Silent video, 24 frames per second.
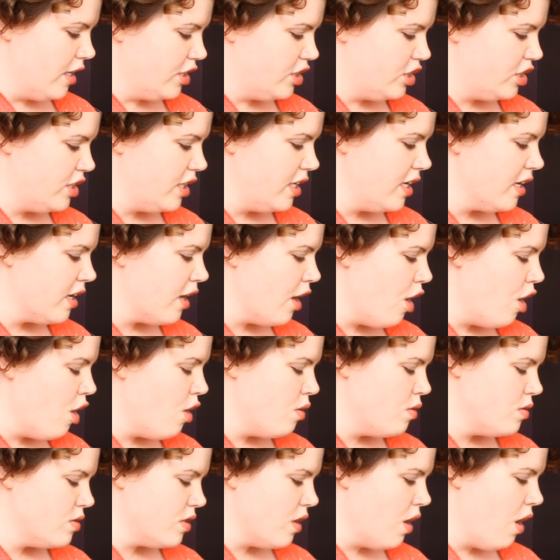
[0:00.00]
I don't
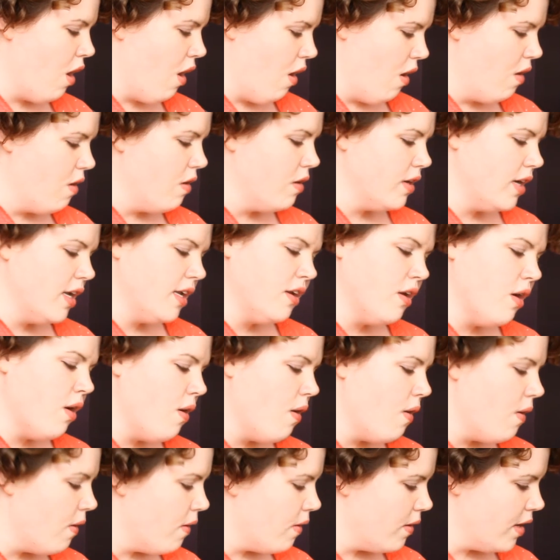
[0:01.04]
think
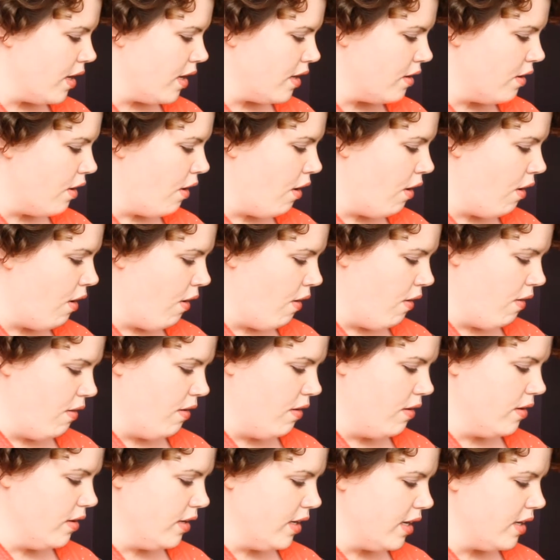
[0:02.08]
their
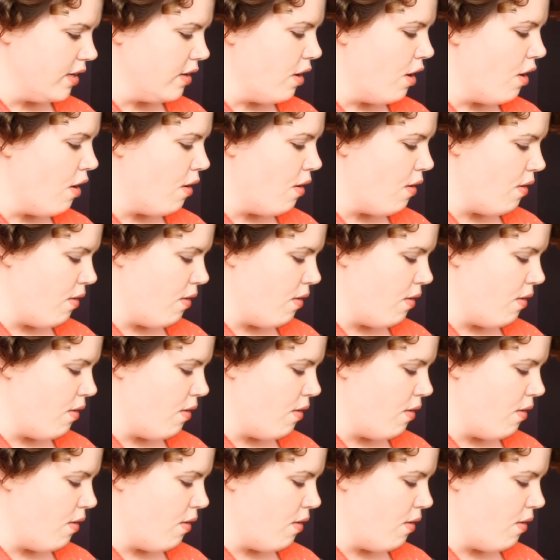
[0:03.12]
influence is,